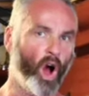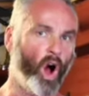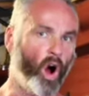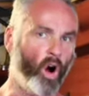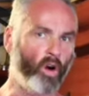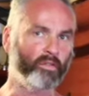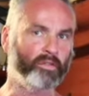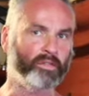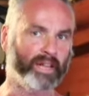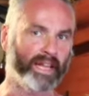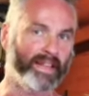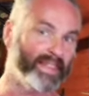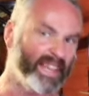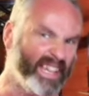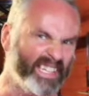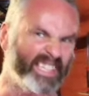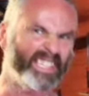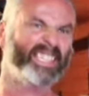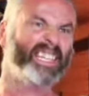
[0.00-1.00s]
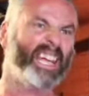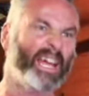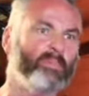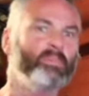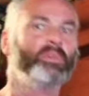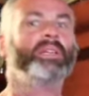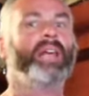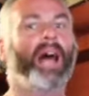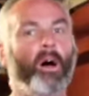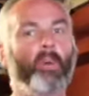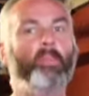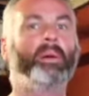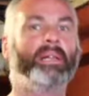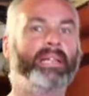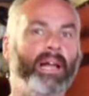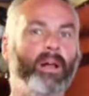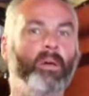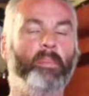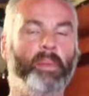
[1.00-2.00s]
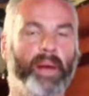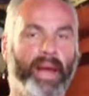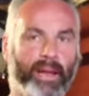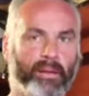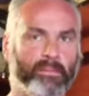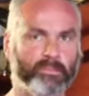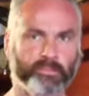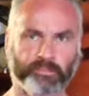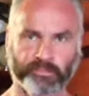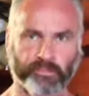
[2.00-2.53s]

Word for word: hopefully these tips help a little bit